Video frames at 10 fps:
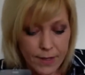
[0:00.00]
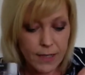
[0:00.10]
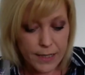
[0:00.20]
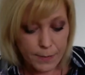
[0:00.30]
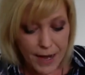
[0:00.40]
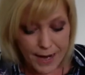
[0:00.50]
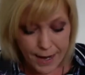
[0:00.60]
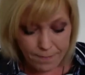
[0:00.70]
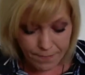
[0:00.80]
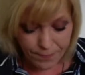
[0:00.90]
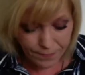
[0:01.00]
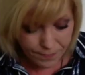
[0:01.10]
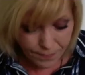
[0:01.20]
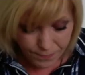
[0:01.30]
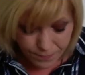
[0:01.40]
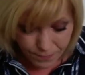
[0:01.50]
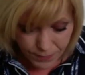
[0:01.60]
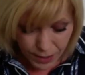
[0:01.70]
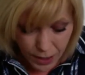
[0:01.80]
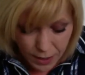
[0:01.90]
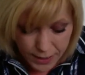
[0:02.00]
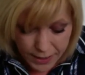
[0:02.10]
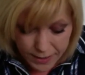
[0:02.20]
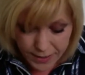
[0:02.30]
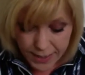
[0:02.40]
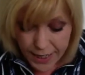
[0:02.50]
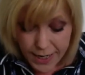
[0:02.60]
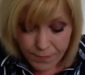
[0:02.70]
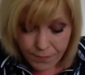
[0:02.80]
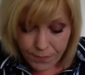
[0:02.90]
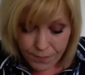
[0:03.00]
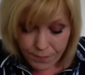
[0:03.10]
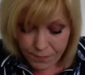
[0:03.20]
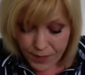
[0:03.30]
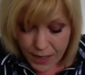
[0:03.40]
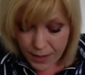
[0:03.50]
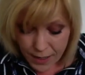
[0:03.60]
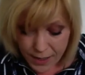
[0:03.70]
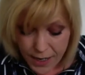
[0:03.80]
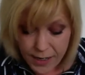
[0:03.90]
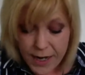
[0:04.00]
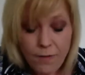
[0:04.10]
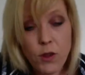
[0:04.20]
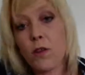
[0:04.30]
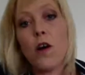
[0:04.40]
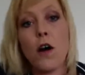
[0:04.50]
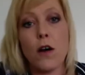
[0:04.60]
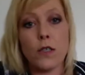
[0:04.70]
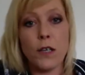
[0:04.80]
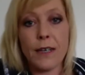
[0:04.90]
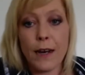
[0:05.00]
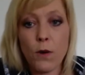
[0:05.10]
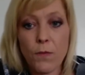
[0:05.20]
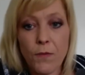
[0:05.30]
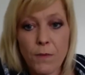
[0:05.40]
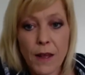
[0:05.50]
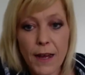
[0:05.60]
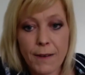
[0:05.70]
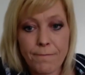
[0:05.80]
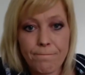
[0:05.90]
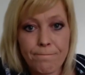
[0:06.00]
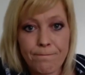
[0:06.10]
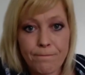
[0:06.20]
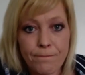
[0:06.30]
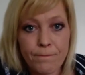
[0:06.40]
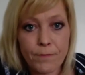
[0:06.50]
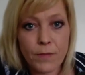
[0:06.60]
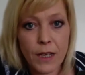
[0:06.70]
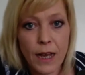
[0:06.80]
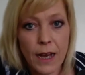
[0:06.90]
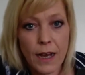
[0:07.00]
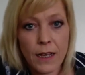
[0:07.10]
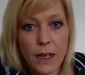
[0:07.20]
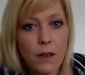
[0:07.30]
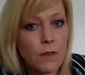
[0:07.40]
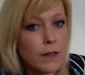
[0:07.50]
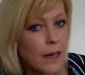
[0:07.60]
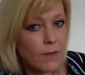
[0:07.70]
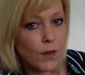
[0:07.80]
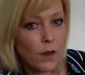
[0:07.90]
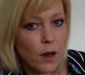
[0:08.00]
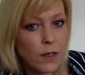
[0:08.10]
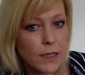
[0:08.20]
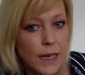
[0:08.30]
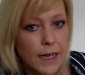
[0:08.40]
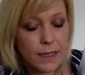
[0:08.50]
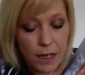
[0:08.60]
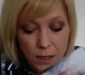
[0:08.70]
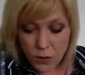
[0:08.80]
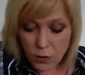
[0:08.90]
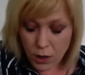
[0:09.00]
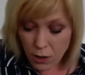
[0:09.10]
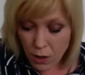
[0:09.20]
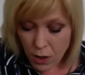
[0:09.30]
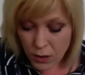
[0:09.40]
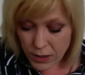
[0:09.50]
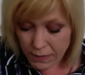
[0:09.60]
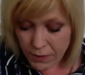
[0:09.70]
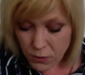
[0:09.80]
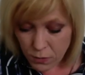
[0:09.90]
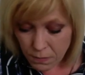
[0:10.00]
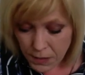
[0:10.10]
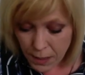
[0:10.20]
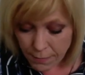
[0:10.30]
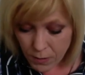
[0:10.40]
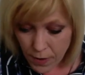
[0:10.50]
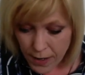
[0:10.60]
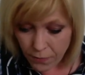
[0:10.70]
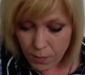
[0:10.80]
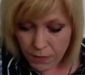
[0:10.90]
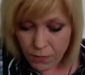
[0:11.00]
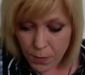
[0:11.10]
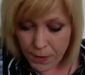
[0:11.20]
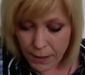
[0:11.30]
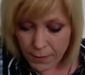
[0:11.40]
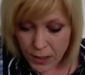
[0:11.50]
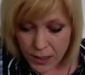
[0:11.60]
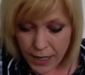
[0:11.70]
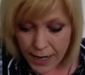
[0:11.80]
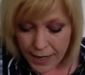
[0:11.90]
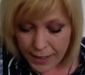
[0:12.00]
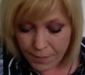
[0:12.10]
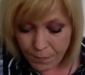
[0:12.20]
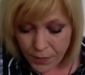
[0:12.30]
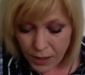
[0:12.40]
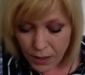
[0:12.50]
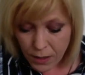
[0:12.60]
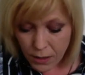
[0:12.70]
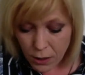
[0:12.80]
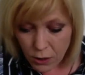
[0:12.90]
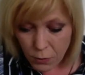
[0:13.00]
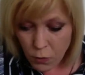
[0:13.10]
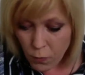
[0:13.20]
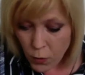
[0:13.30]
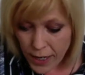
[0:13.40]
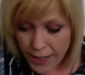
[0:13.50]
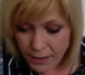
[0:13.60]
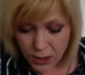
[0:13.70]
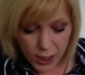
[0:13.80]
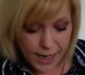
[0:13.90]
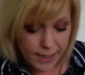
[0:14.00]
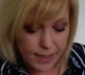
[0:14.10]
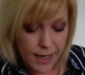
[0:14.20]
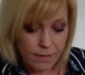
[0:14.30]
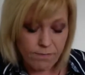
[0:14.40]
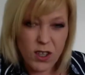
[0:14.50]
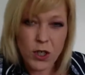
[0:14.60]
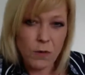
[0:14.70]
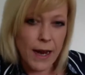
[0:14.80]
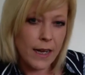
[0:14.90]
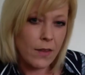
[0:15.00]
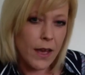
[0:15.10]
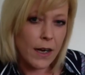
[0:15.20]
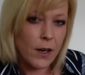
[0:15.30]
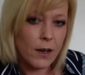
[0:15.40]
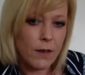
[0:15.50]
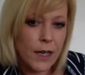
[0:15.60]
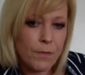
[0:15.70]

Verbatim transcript: Spy They can see. They never thought you'd get up from that. Yeah, they never thought it. So they thought if they took themselves away from you for a period of time, you'd go running, chasing, you'd do anything. You know,